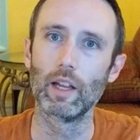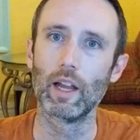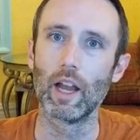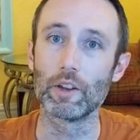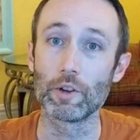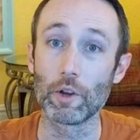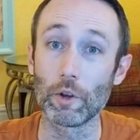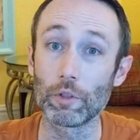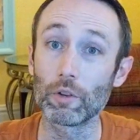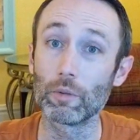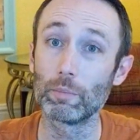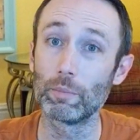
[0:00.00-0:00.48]

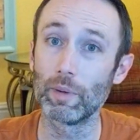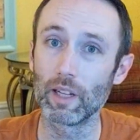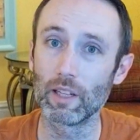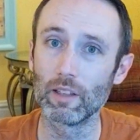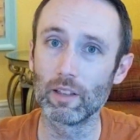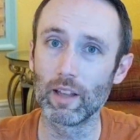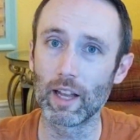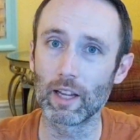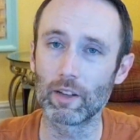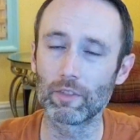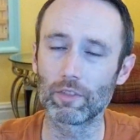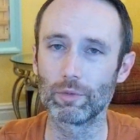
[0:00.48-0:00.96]
Another big
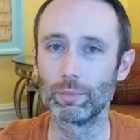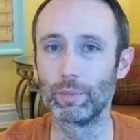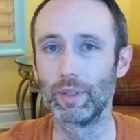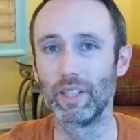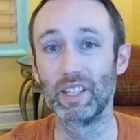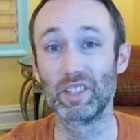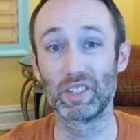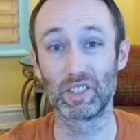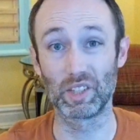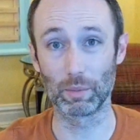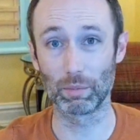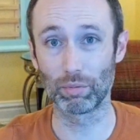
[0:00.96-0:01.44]
like for
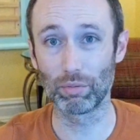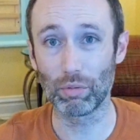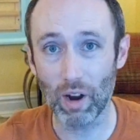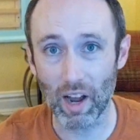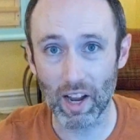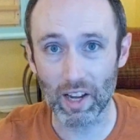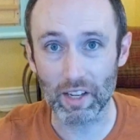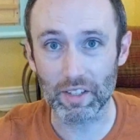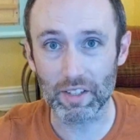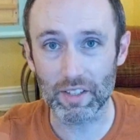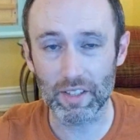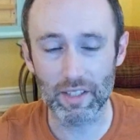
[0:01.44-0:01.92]
me is the
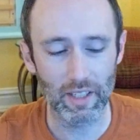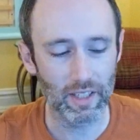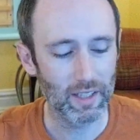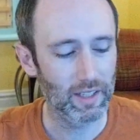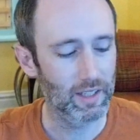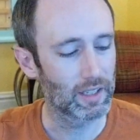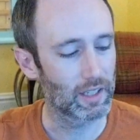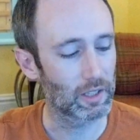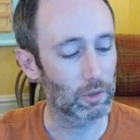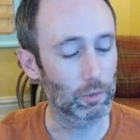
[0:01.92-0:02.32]
price.